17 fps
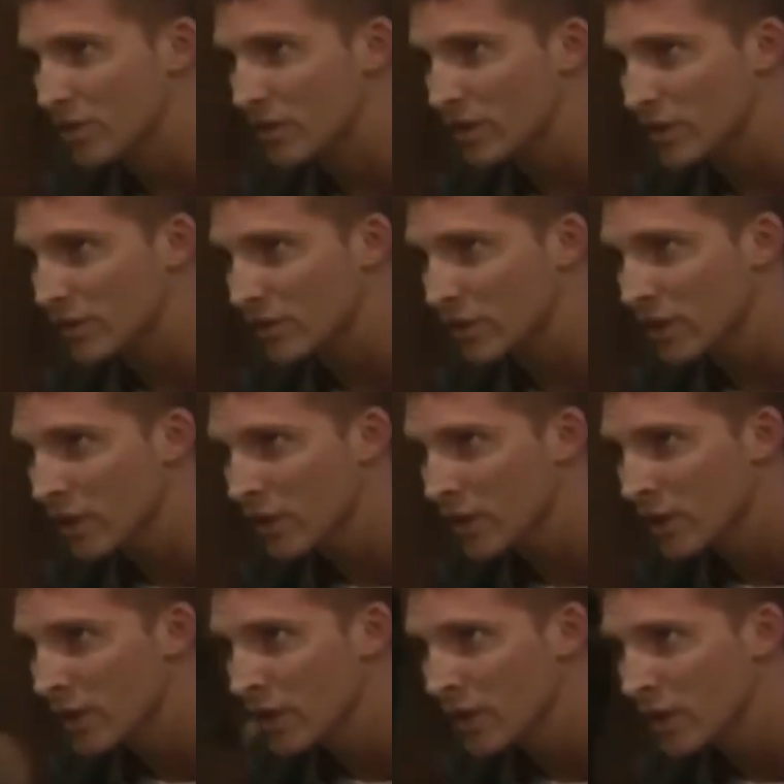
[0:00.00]
to do with
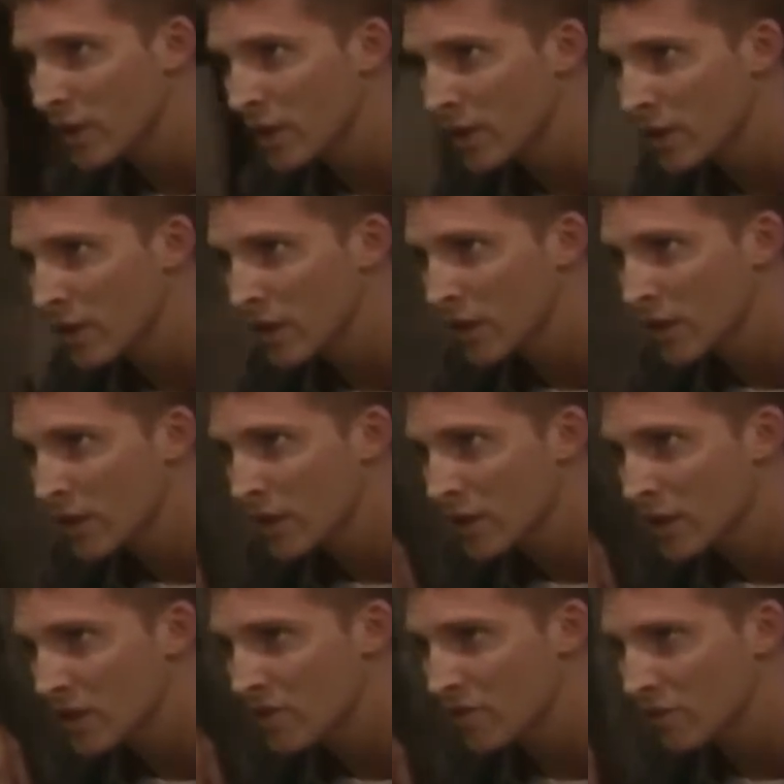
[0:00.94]
this.
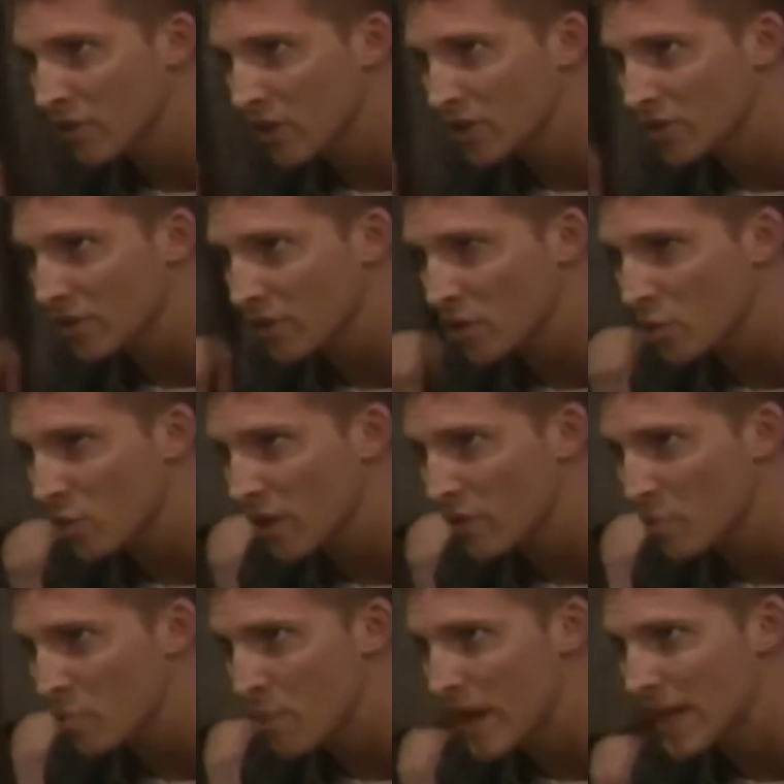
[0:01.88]
He fronts for
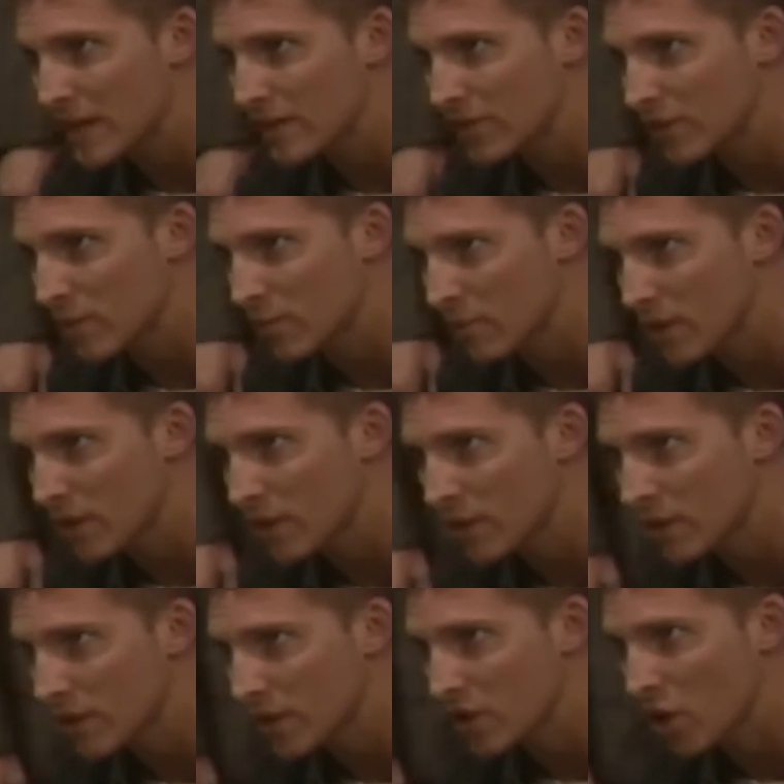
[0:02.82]
whoever pays
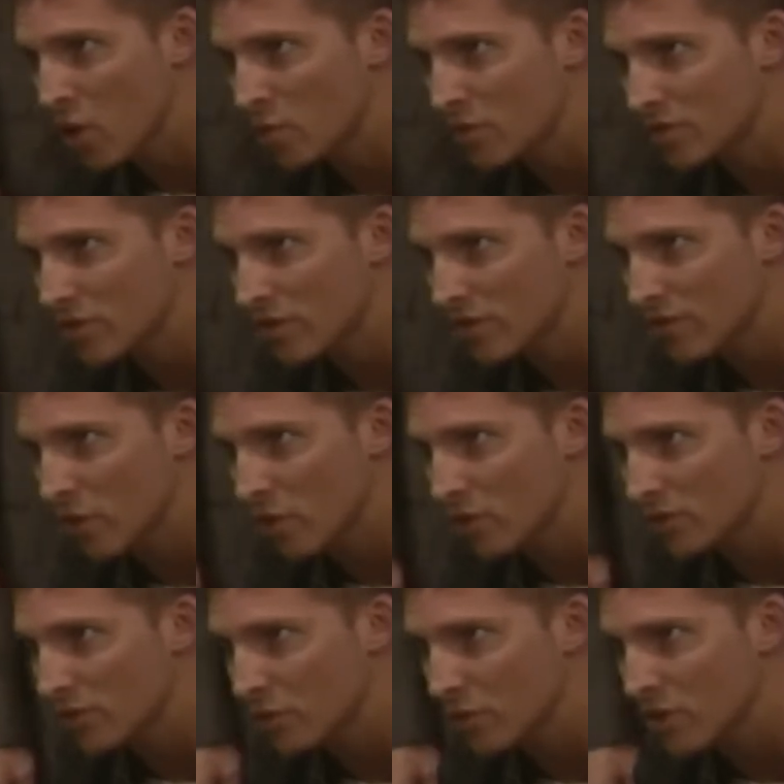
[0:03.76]
him. He owns
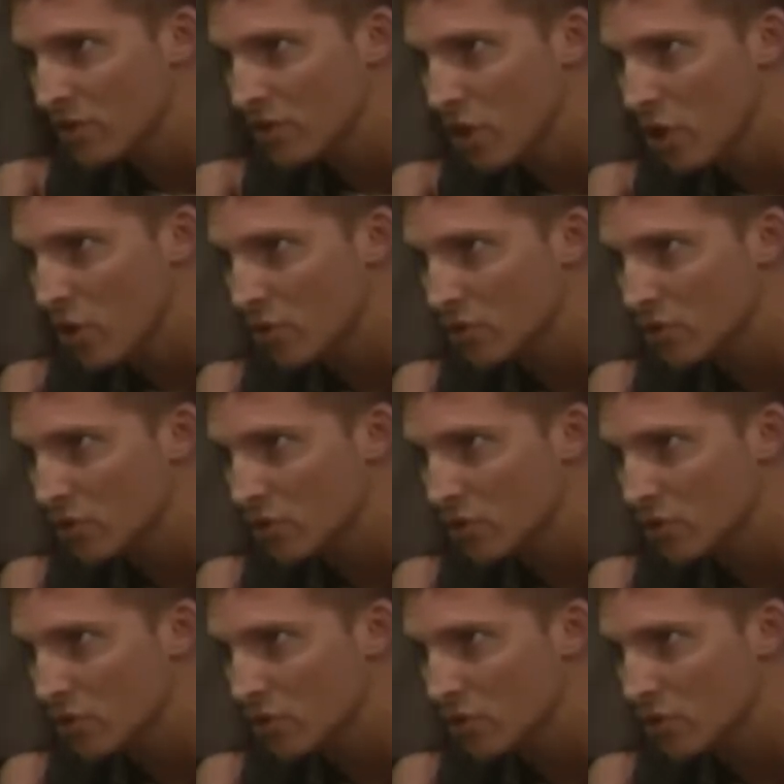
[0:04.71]
the phone, so he